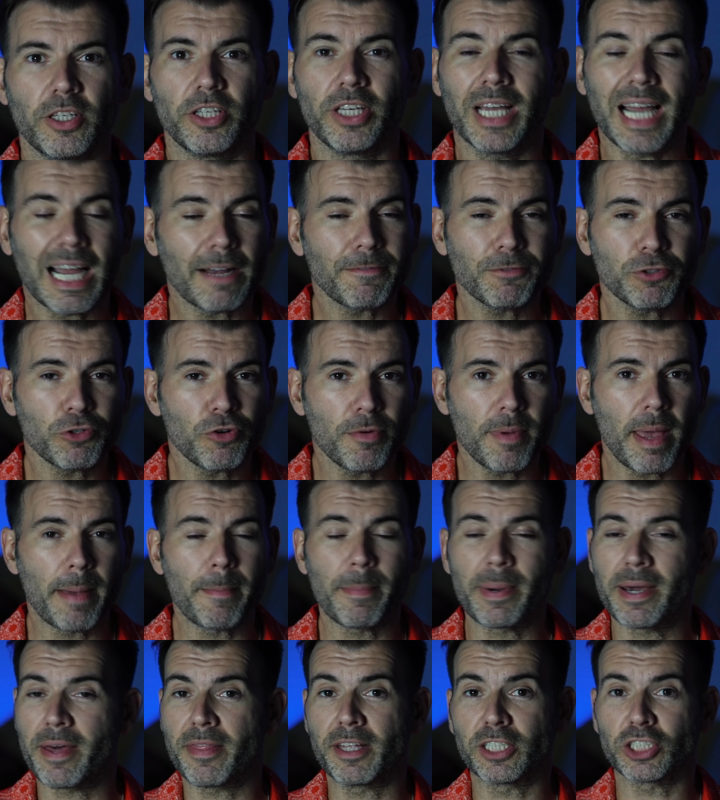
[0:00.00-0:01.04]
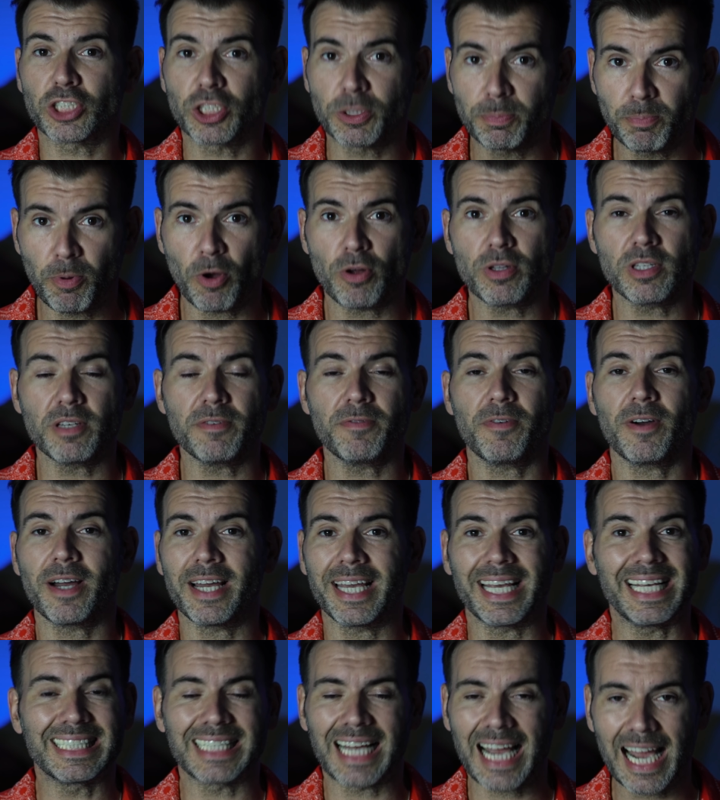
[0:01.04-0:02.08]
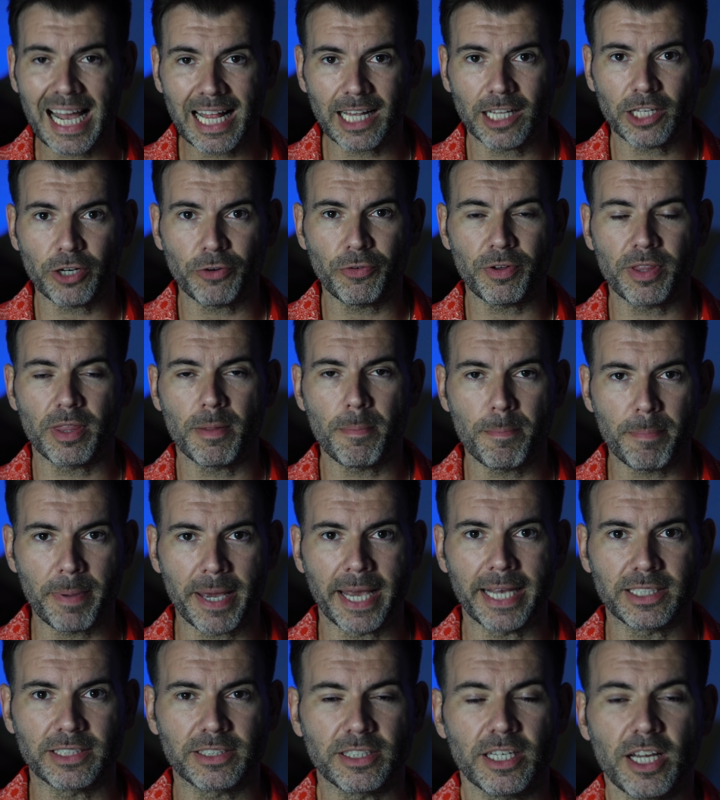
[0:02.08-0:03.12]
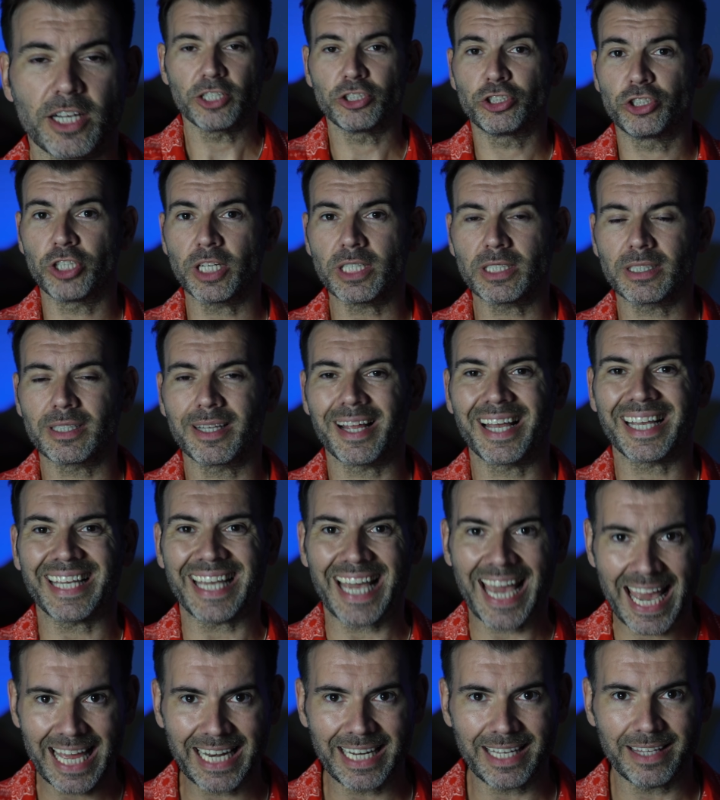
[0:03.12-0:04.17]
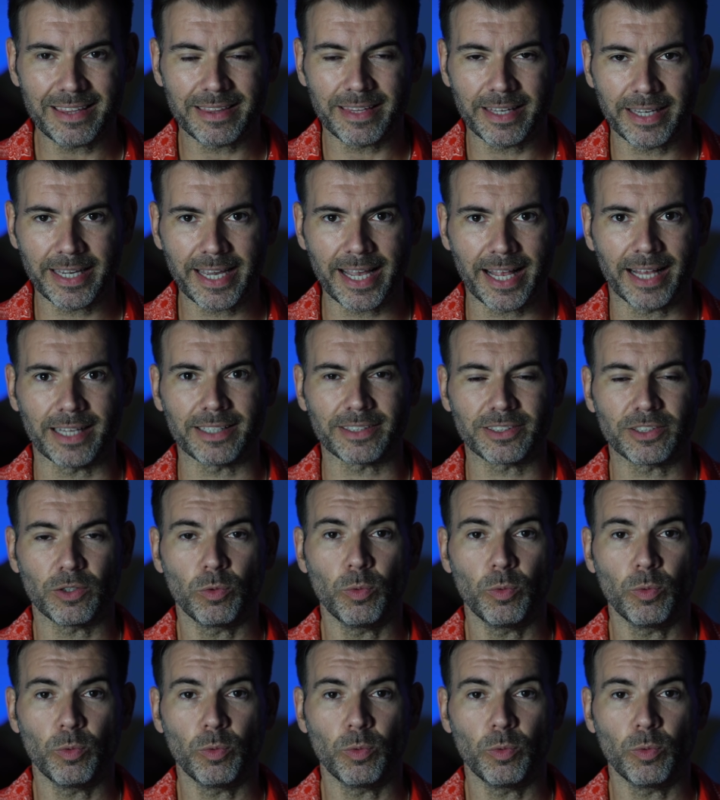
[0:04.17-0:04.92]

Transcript: You have to remember that Spotify is algorithm-based just like anything else,